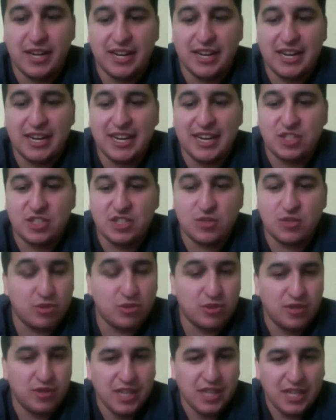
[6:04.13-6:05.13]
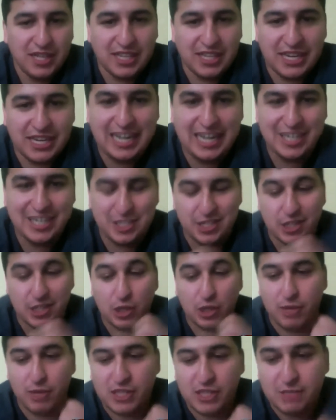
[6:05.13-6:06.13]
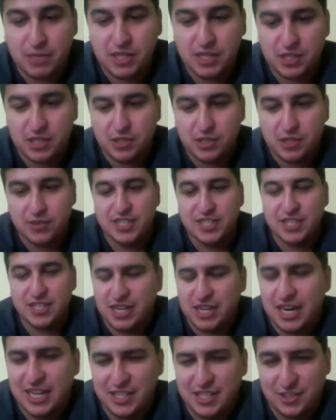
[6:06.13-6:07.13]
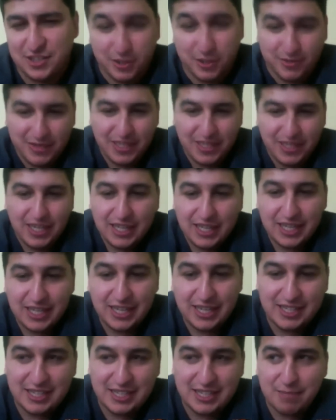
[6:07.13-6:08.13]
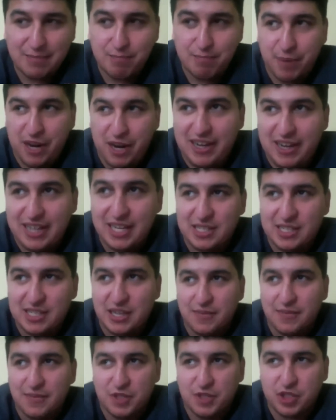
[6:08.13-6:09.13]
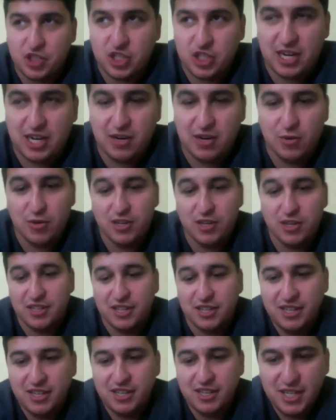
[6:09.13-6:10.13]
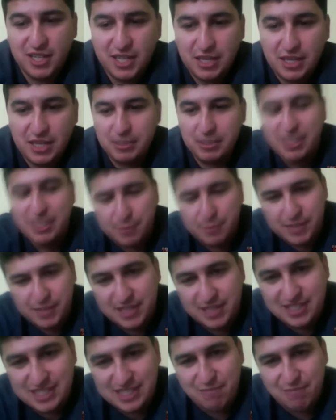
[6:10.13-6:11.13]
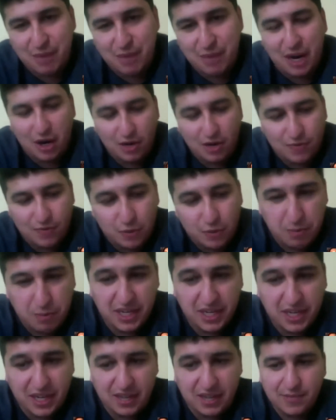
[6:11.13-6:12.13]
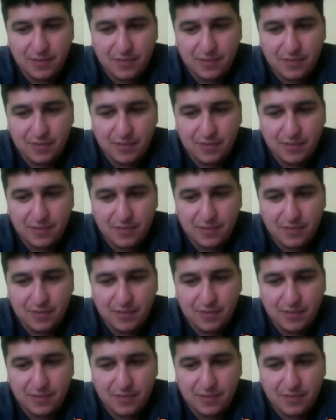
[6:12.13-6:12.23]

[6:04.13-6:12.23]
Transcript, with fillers: Yeah, true. The guy has so much muscle in his costume, he, he barely gets off his chair, really. But that's because he's a powerful being.